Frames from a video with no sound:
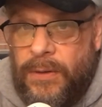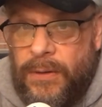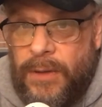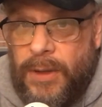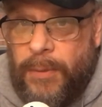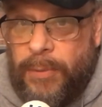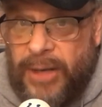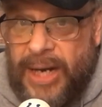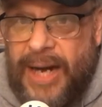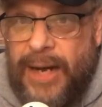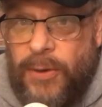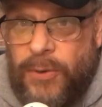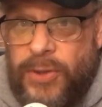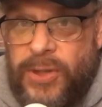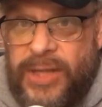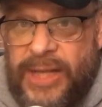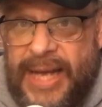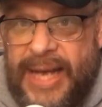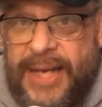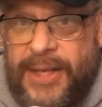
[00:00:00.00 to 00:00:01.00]
the Browns
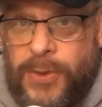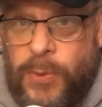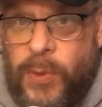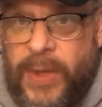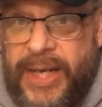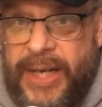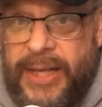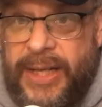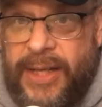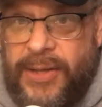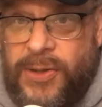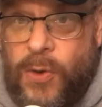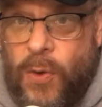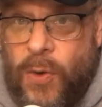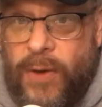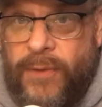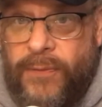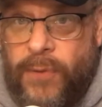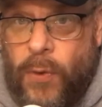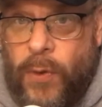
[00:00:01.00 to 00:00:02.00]
last week, they
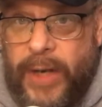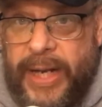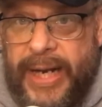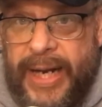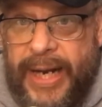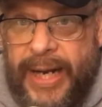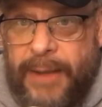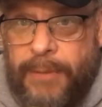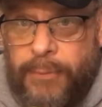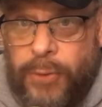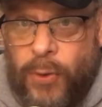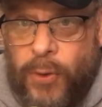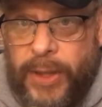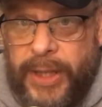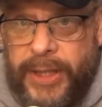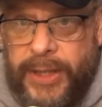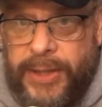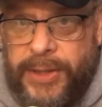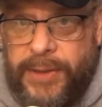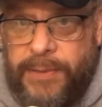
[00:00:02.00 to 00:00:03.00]
scored 49
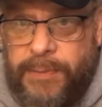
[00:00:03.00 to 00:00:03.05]
points.